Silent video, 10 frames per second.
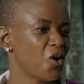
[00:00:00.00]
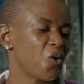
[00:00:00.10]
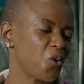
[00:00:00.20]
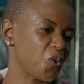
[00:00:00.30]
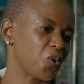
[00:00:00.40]

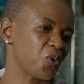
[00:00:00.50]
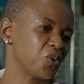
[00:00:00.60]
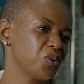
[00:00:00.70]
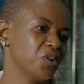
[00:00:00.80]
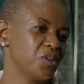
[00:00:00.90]

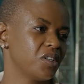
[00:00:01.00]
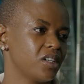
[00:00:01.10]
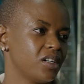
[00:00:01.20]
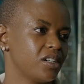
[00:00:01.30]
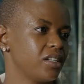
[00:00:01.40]
Or
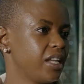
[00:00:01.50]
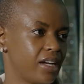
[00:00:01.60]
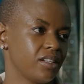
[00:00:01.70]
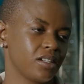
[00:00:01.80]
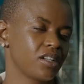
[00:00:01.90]

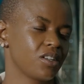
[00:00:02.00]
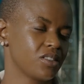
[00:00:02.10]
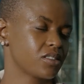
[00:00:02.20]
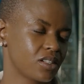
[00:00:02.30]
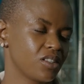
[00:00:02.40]
yeah,
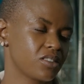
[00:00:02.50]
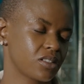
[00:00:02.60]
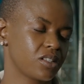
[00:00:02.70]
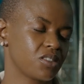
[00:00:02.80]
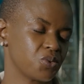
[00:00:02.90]

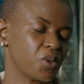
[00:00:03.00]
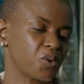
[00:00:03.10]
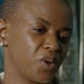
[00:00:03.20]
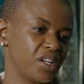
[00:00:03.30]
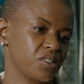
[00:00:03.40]
clothes
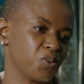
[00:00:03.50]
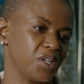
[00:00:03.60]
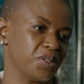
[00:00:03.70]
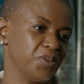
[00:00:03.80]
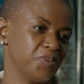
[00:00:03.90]
work quite well.